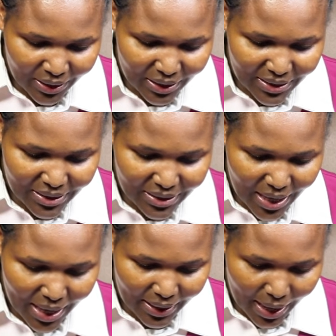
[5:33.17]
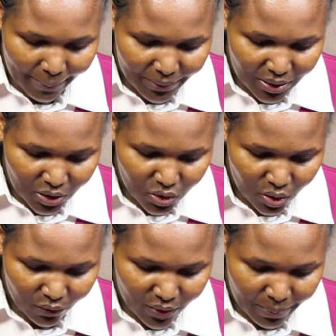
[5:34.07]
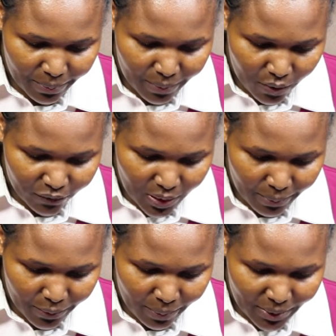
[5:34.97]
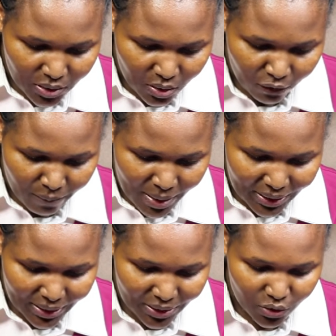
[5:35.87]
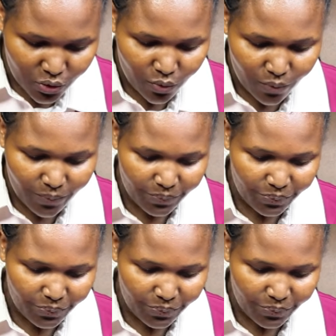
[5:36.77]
This is an application of the property of magnet to.